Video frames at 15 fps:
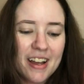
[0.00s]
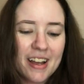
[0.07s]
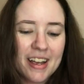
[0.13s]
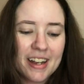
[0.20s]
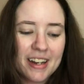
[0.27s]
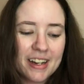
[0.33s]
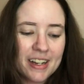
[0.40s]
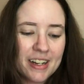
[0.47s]

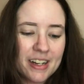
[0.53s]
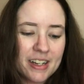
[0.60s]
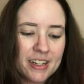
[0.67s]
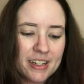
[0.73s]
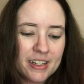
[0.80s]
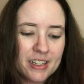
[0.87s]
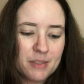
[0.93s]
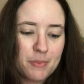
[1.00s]
and it
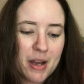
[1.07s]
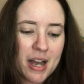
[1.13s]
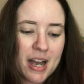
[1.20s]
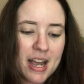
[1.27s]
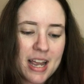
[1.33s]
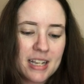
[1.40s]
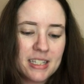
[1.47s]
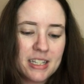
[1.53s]
is by
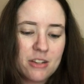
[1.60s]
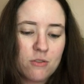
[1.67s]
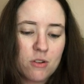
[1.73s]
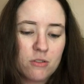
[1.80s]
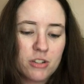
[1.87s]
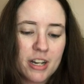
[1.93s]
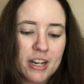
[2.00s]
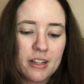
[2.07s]
AC
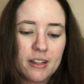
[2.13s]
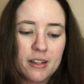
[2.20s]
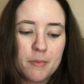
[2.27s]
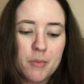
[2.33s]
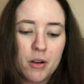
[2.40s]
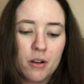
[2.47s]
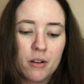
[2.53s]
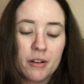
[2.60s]
Crochet
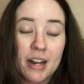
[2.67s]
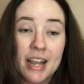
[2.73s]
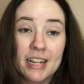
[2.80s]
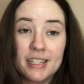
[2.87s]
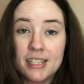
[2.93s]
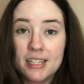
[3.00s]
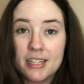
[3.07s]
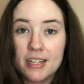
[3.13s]
Club on
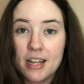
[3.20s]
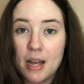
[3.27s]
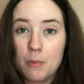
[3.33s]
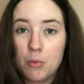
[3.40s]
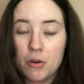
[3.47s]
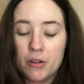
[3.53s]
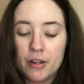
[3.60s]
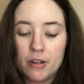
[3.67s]
Etsy. I
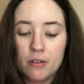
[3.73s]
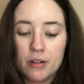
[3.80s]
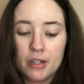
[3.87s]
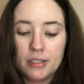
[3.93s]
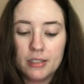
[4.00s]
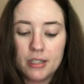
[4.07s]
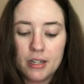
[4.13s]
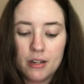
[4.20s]
bought it on
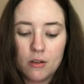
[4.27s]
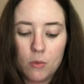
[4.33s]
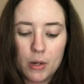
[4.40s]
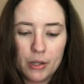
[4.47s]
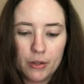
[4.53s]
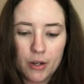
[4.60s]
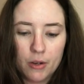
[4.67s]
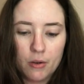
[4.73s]
Etsy a
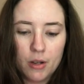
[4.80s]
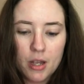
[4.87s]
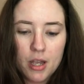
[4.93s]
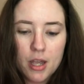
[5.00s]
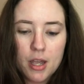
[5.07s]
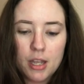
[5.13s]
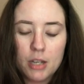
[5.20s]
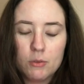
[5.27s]
while ago.
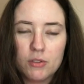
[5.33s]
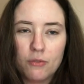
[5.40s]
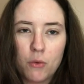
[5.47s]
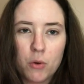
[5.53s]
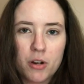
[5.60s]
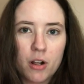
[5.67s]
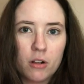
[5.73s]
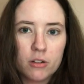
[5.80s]
It was
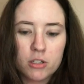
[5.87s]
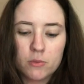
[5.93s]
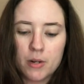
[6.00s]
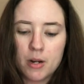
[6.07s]
$4